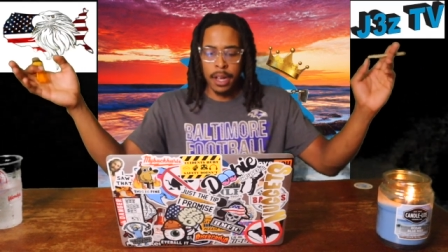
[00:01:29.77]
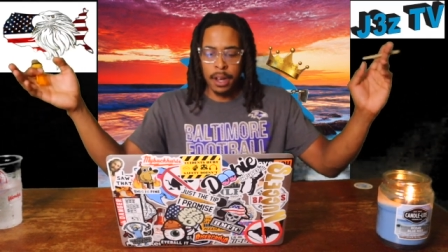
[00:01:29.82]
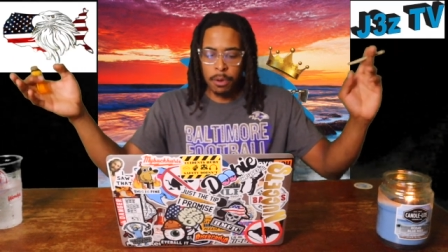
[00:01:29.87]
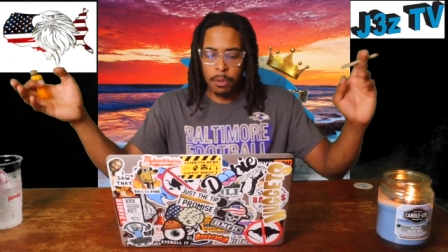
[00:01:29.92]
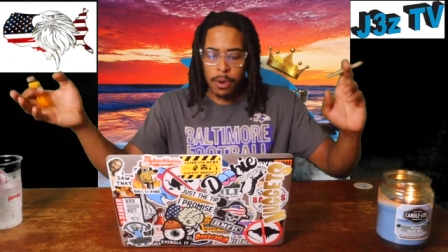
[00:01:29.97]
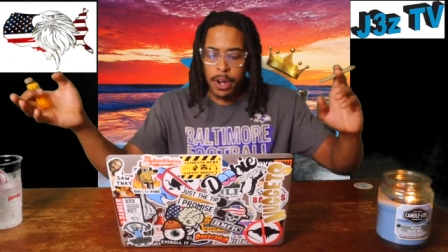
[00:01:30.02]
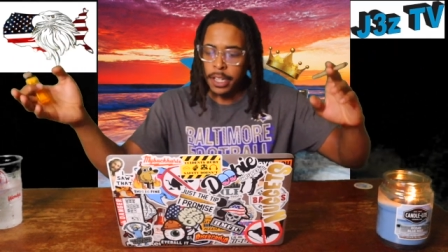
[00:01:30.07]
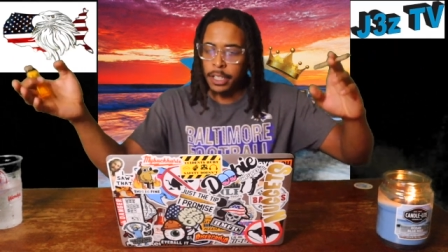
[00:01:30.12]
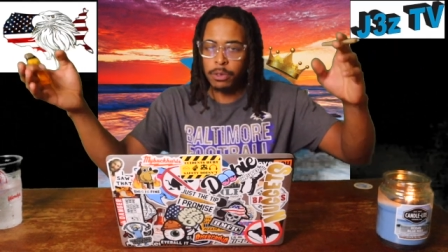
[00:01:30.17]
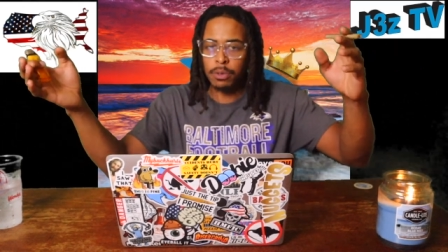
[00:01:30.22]

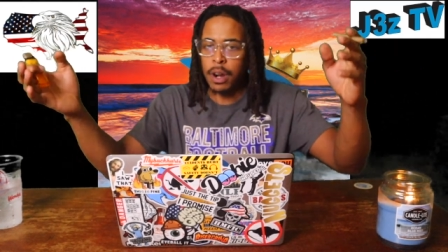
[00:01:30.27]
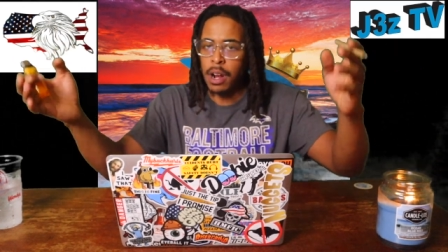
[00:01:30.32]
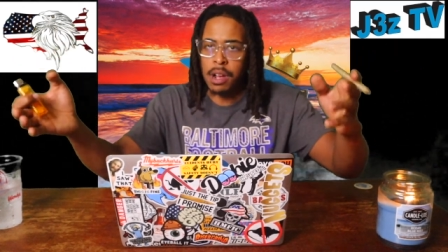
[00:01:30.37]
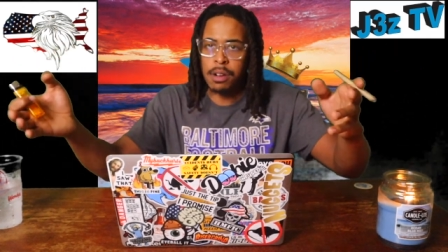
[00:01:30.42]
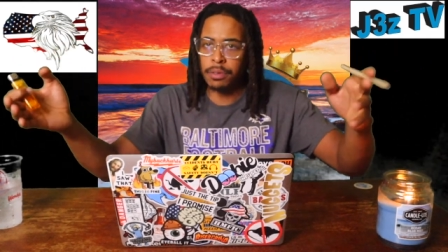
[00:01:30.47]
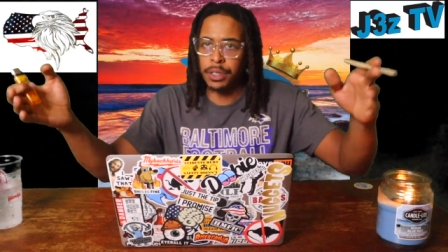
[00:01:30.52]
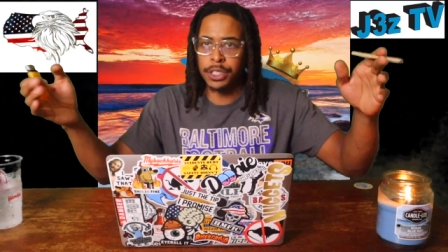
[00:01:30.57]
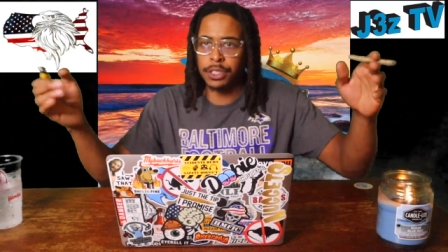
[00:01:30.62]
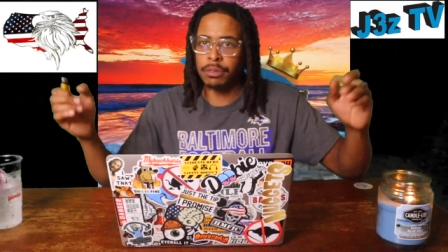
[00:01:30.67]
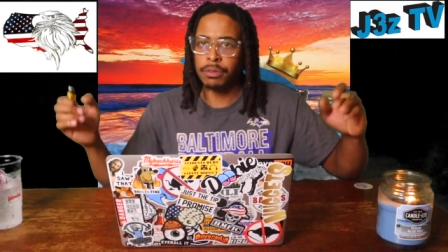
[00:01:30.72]
what is
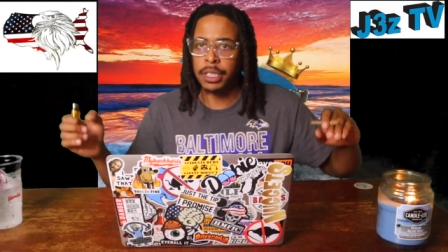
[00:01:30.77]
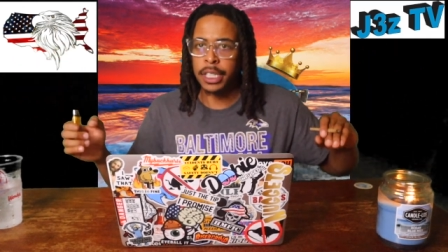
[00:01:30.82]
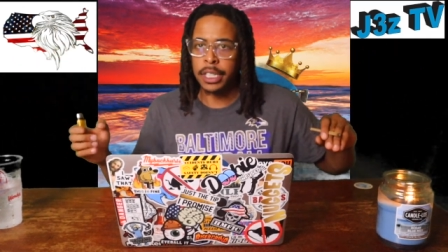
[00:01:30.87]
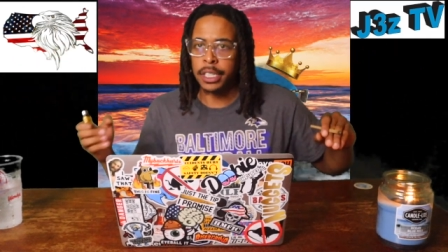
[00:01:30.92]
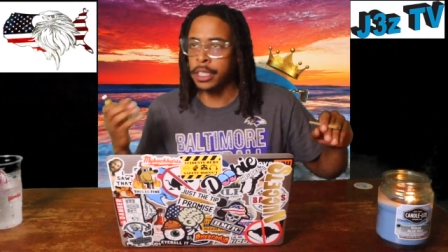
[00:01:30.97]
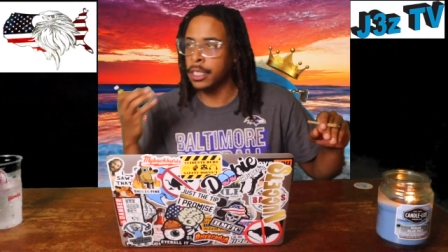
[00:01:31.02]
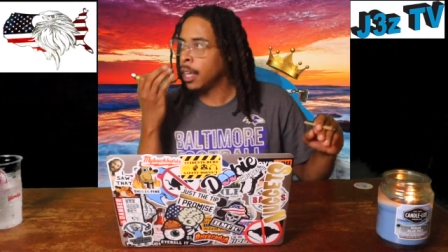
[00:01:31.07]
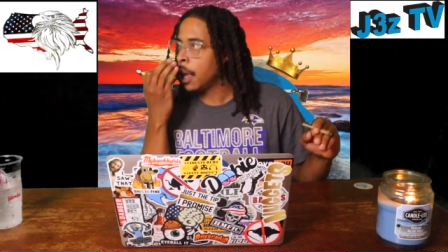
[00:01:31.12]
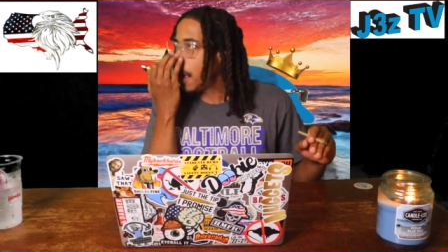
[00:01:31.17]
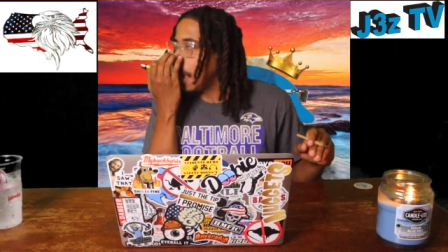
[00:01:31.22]
wrong with you
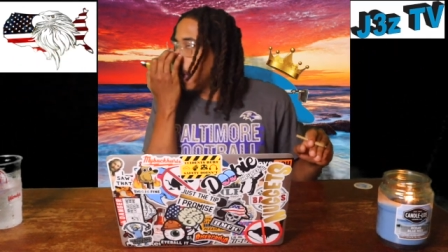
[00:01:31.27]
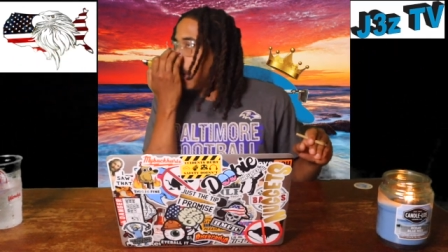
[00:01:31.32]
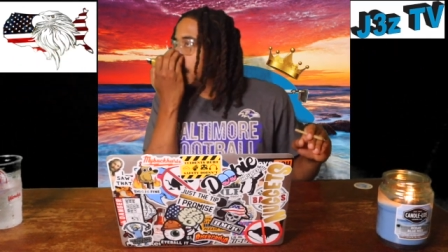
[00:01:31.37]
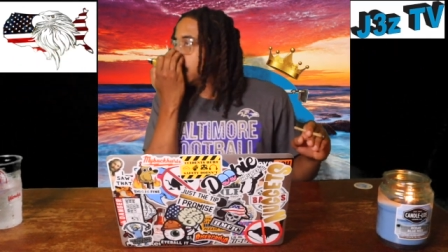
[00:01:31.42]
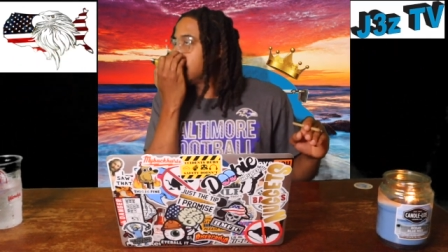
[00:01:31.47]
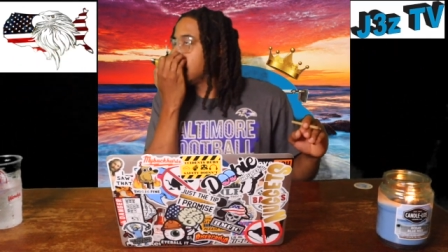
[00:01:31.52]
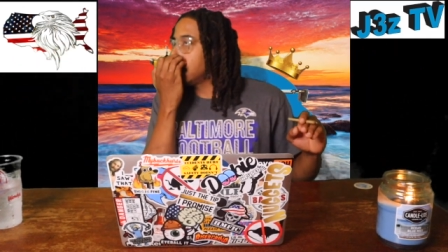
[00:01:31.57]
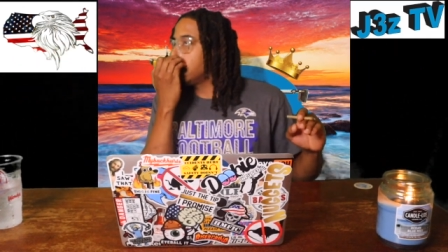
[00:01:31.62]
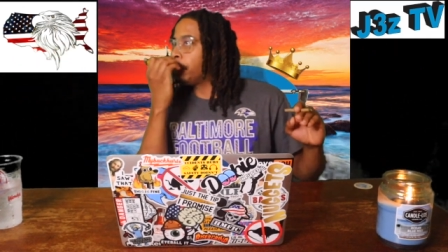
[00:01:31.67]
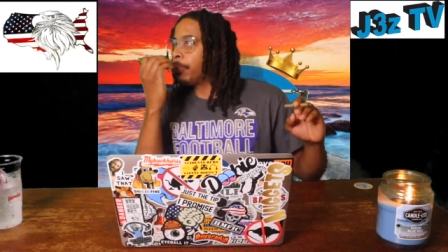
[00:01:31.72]
niggas
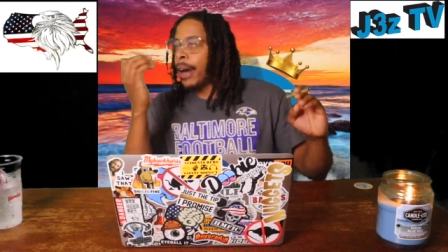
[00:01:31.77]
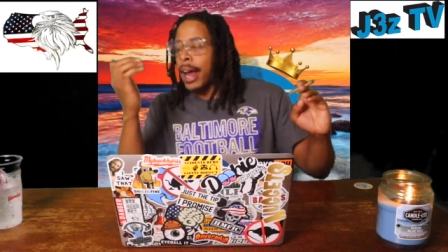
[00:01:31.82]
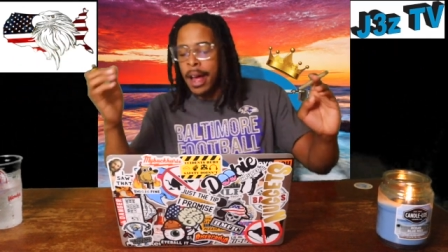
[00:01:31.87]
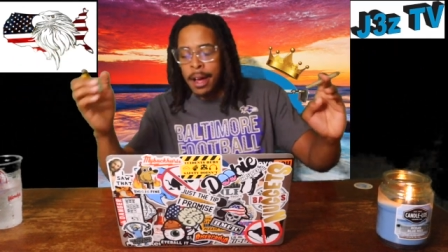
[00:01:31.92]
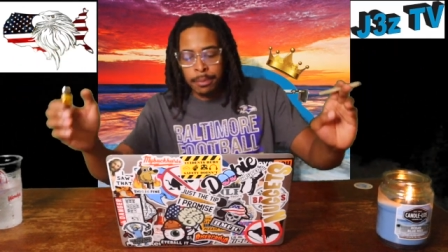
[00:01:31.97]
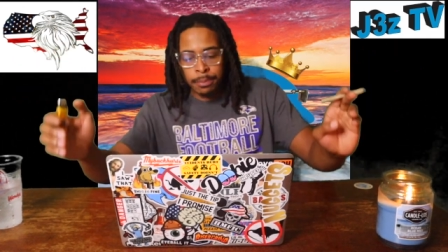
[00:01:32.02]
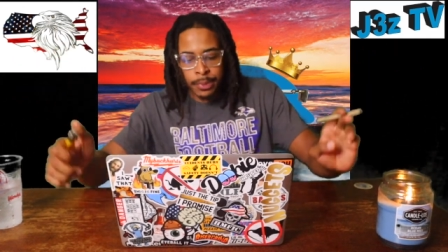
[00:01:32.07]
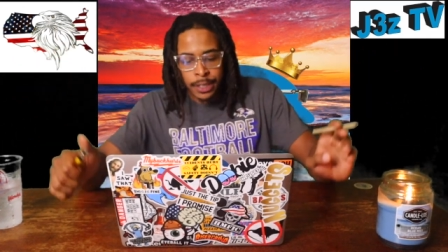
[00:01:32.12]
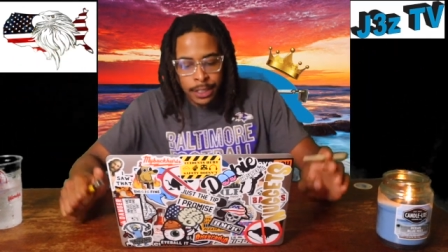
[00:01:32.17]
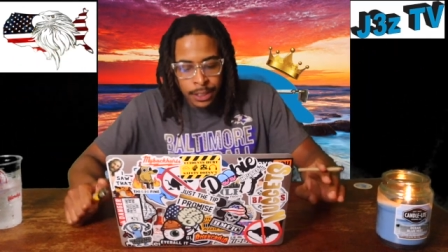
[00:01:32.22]
see the
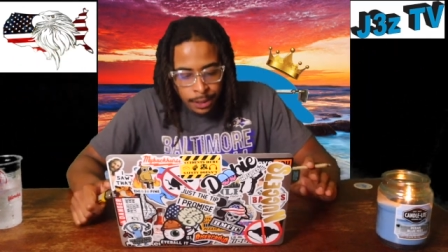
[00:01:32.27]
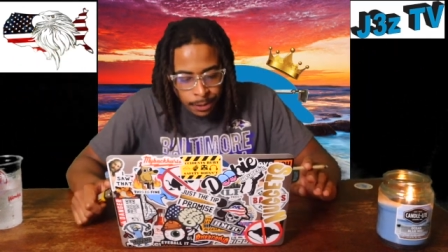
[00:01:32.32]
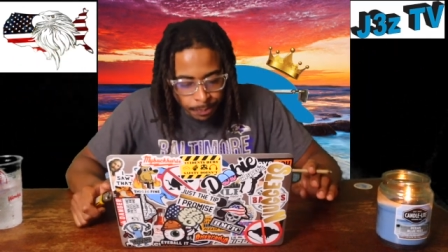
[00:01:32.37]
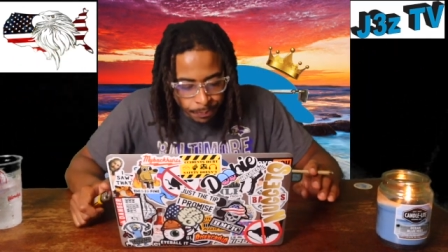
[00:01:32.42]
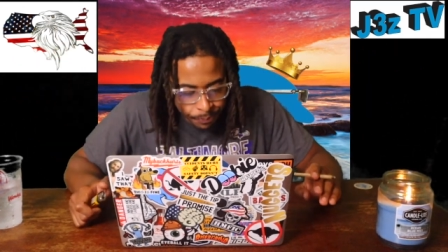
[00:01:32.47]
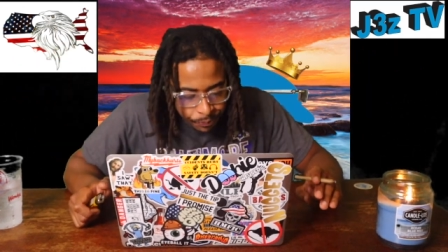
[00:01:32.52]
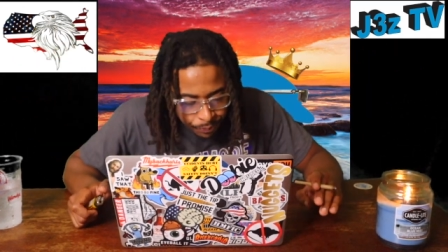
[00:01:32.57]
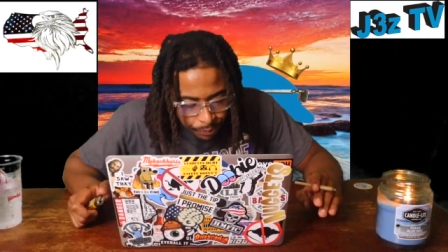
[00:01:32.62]
problem is